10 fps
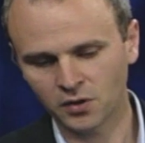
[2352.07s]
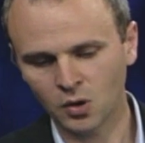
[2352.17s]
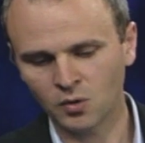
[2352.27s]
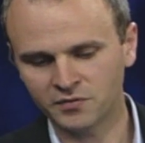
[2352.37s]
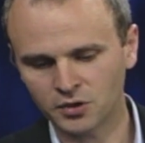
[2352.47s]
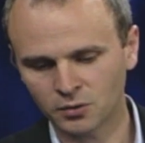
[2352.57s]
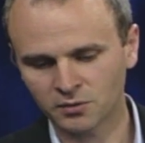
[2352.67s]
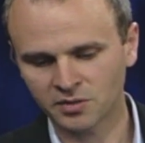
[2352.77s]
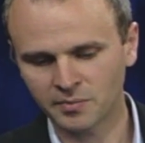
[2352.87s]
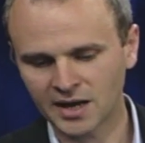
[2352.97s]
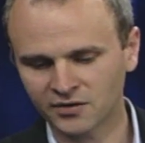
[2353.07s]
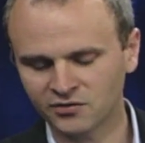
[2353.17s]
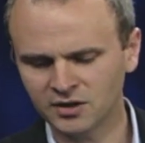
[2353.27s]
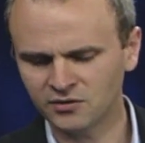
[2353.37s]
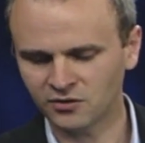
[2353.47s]
flow of the Earth
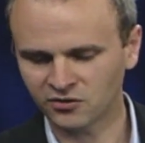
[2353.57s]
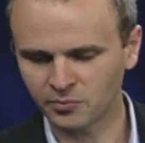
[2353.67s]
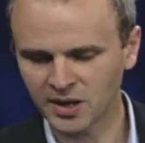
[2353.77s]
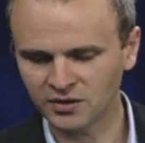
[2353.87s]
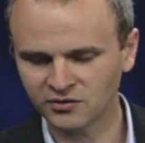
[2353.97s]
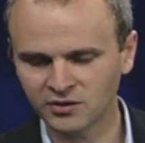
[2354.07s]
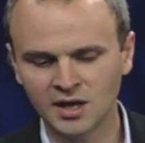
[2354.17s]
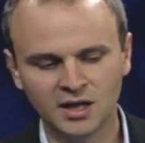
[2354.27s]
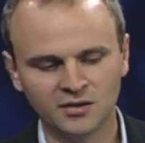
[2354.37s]
mass into space?